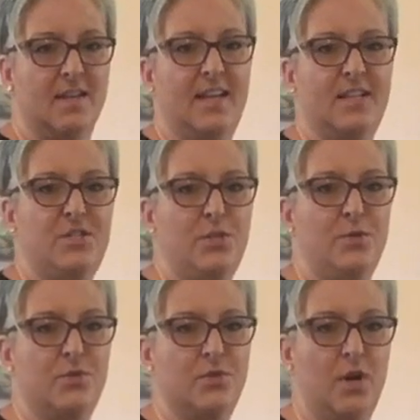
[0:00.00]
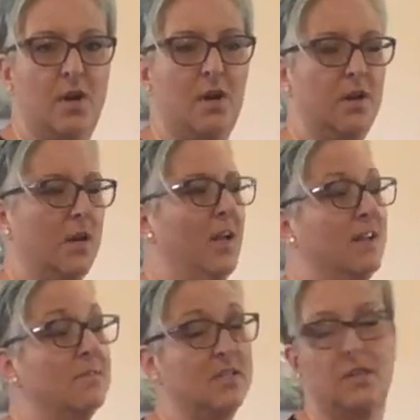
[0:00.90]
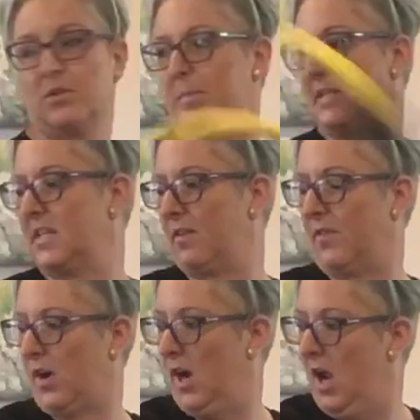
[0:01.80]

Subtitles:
not too strong. It's a little bit tougher.